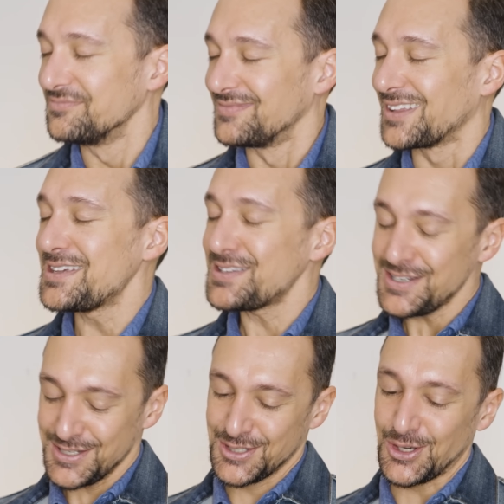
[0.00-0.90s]
this
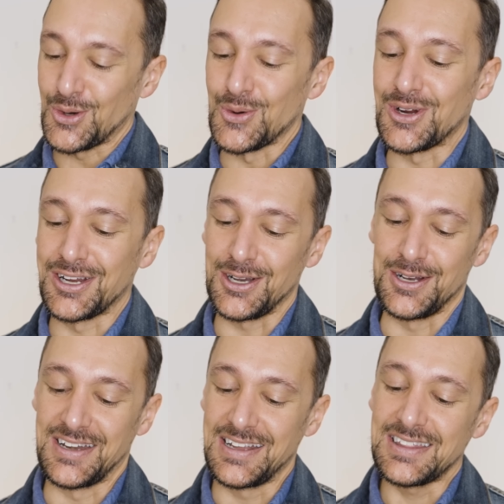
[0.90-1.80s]
is so
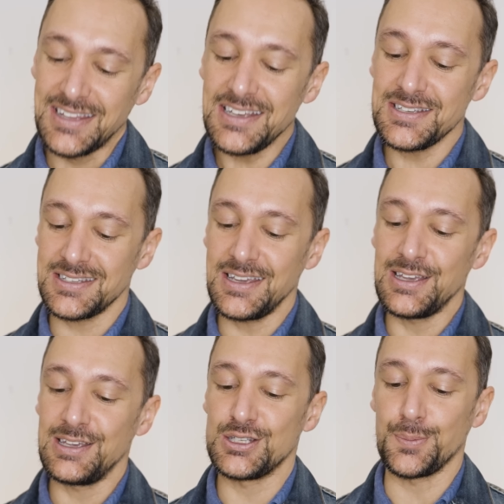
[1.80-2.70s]
good. This
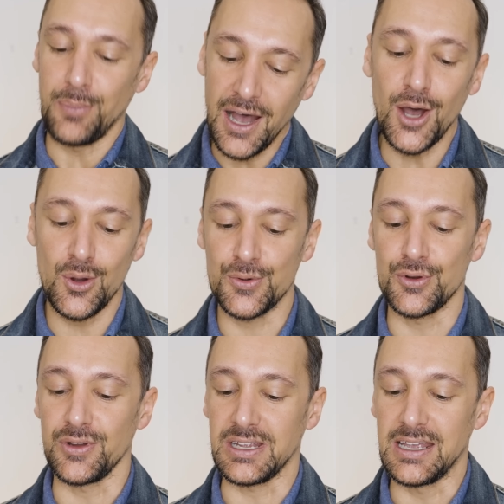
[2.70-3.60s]
is
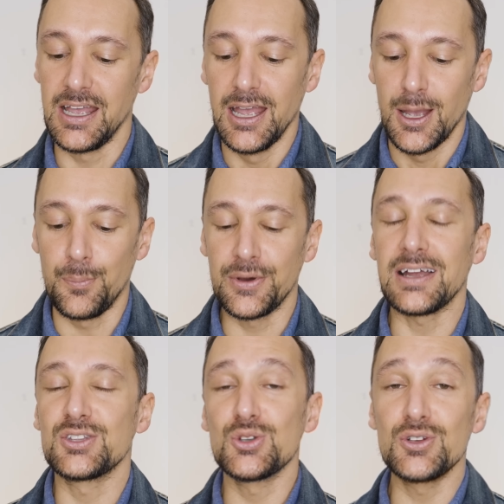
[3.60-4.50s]
powdery, but
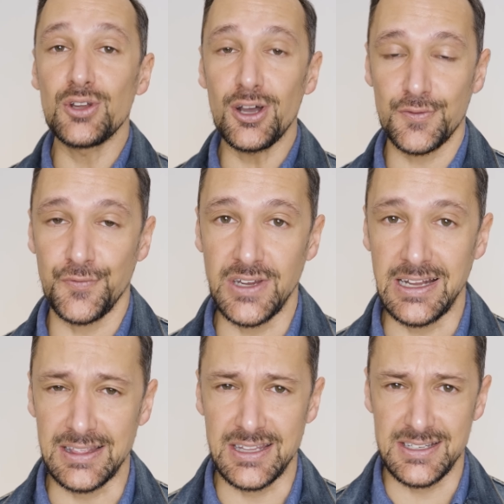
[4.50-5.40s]
I do not
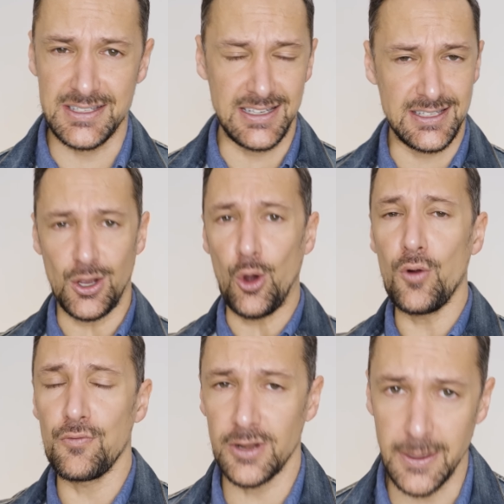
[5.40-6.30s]
feel this is
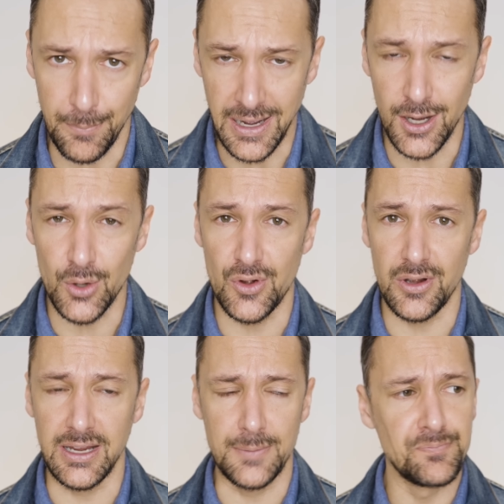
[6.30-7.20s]
overly
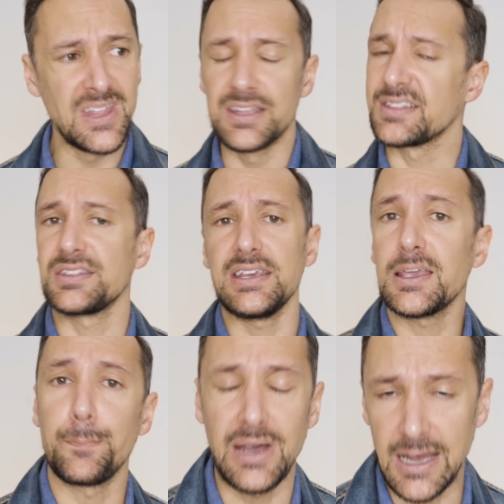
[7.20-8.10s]
powdery,
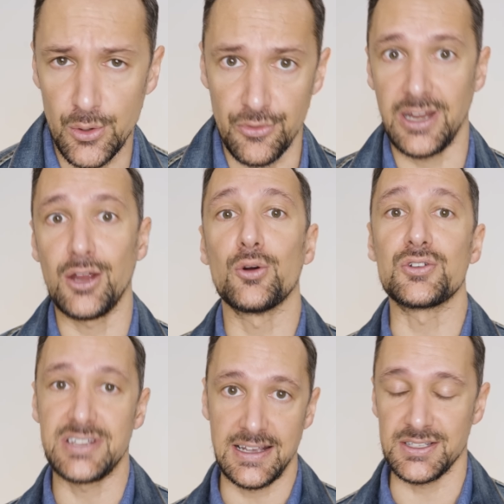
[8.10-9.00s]
thick powdery or
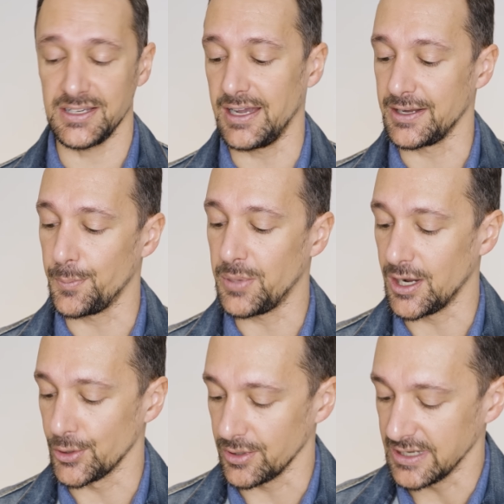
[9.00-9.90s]
dense kind of
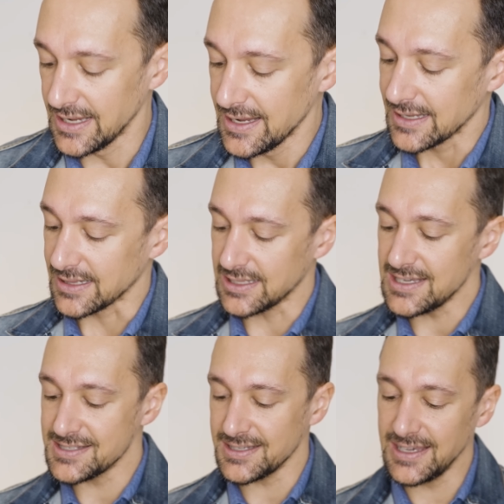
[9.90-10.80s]
powdery.
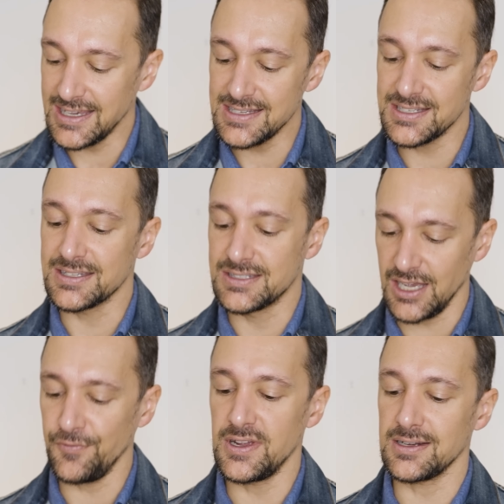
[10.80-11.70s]
This is
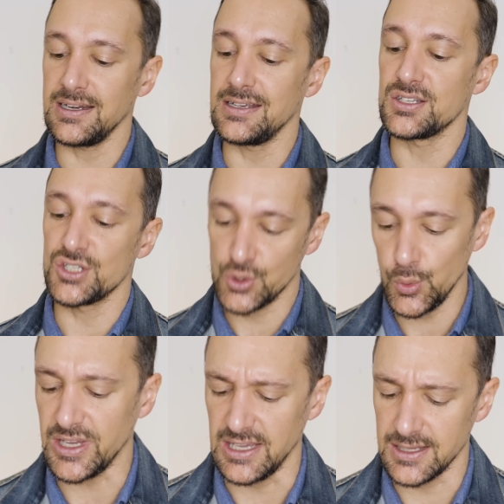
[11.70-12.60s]
definitely
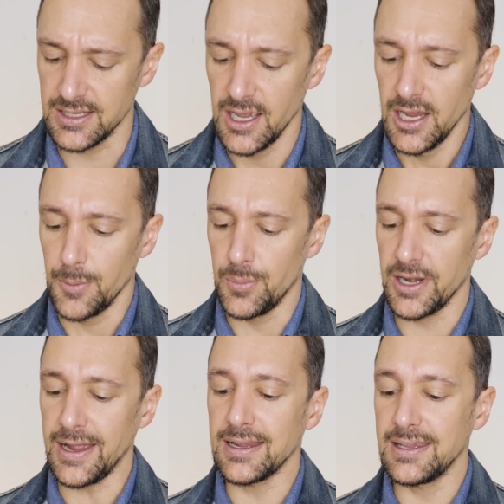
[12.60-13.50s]
sweet,
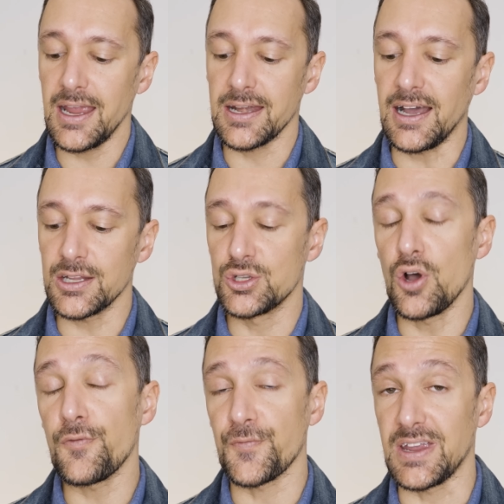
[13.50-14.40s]
but again, I
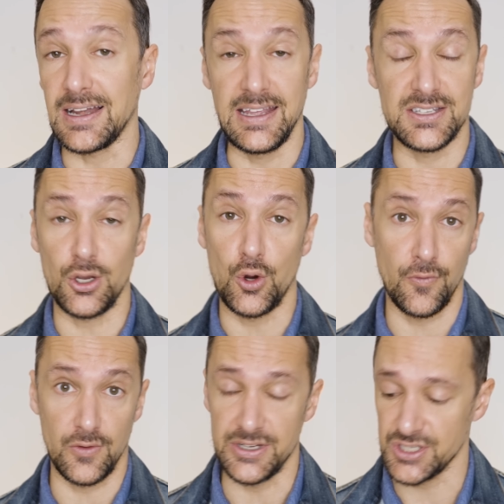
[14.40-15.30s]
don't feel it's overly